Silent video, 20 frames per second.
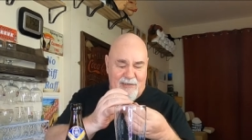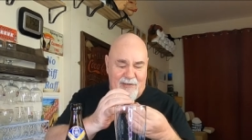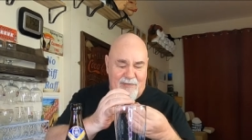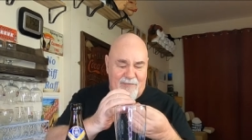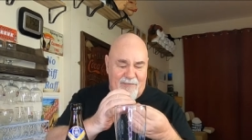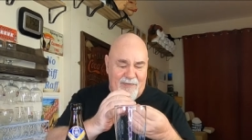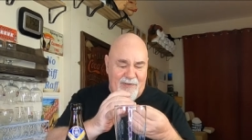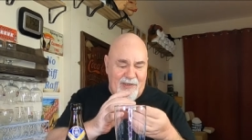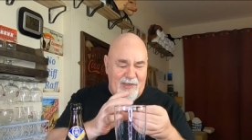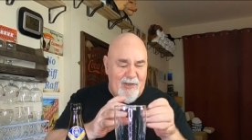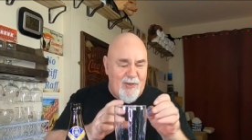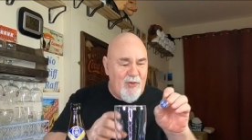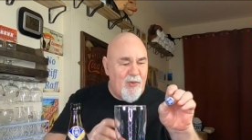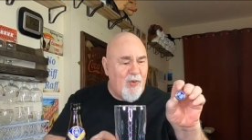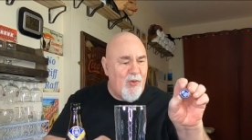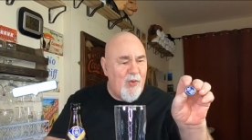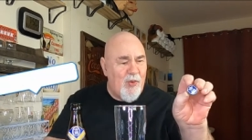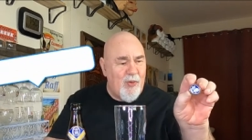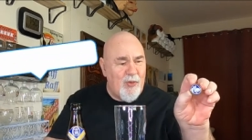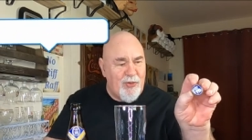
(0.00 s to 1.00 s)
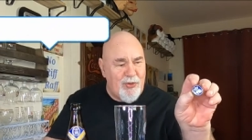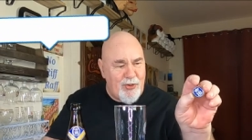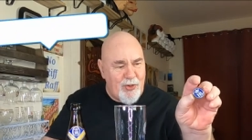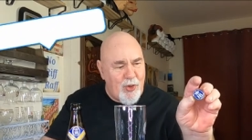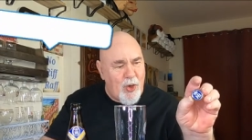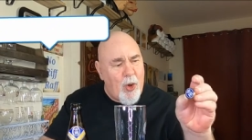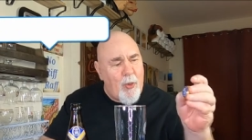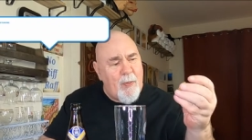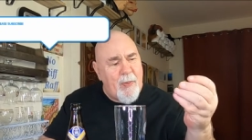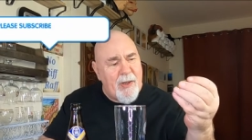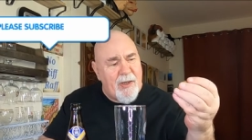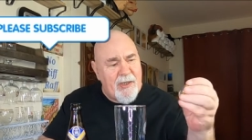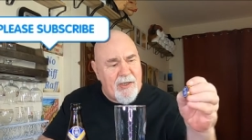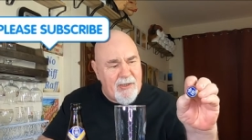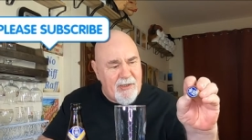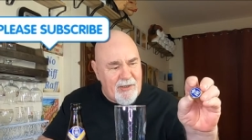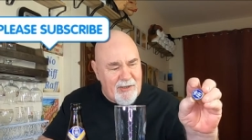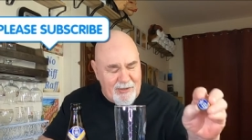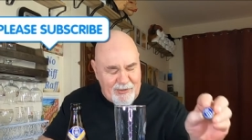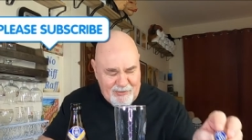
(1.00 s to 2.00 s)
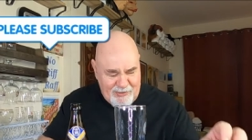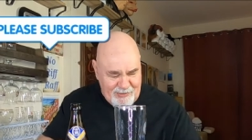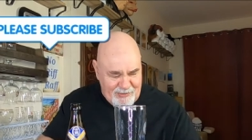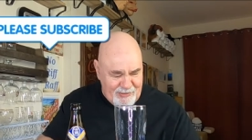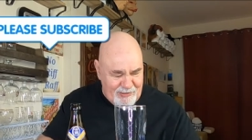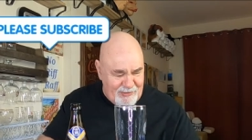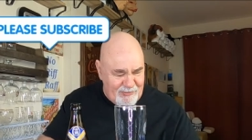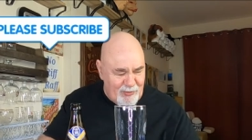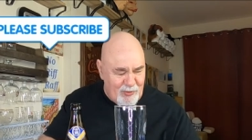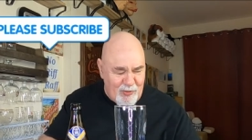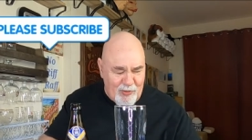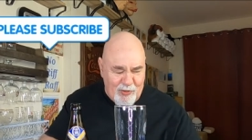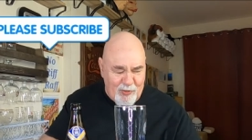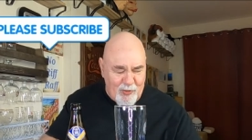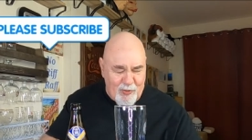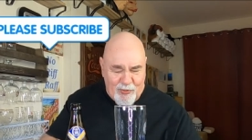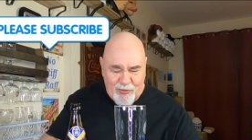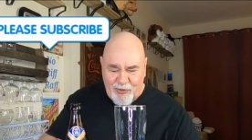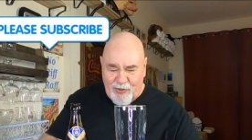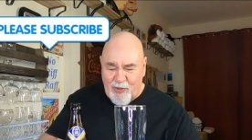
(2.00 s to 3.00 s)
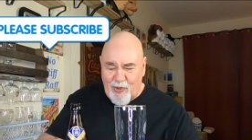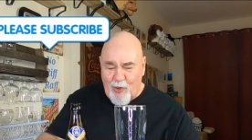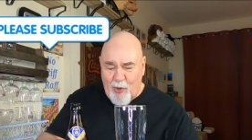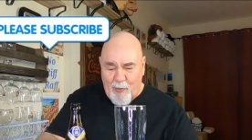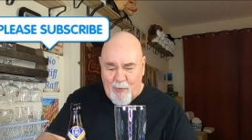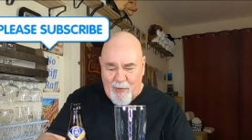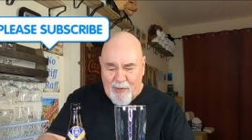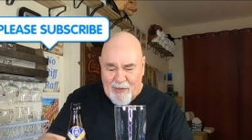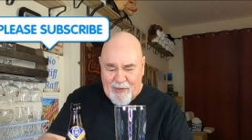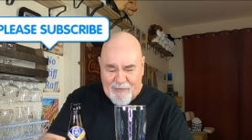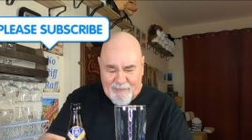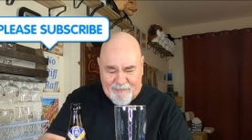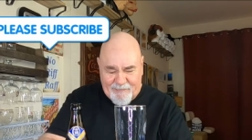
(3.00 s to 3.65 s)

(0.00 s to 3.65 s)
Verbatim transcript: lovely gold copper coloured not gold copper